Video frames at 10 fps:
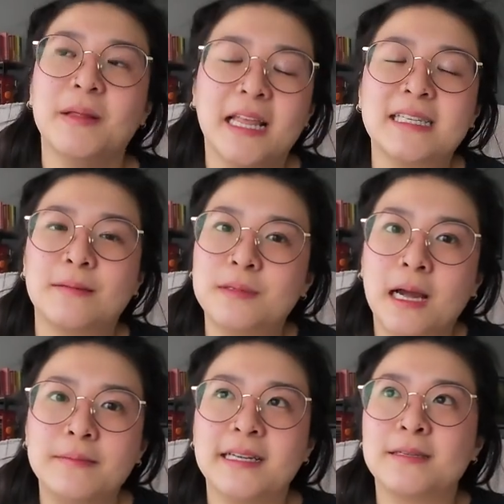But like
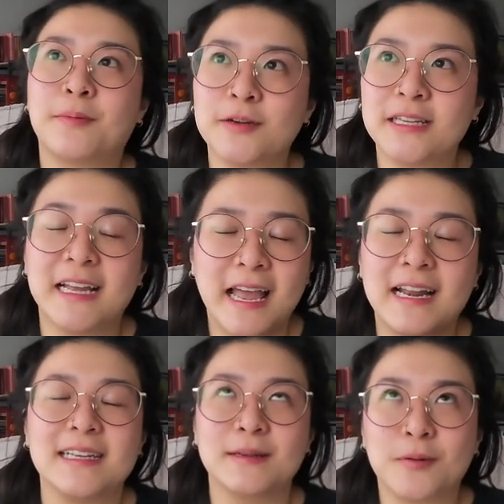sometimes as a person,
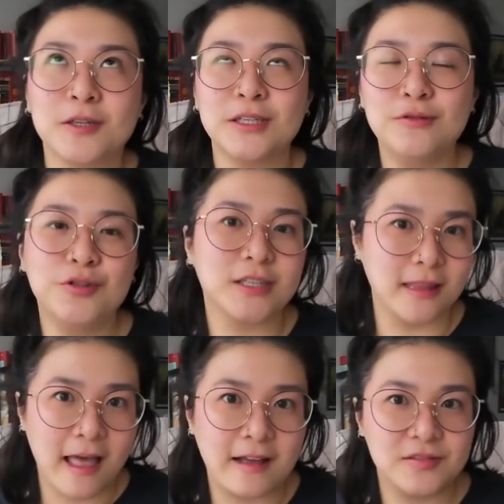again, as a person who just
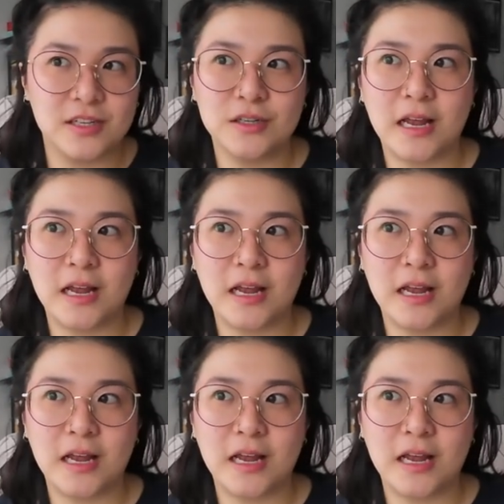laughs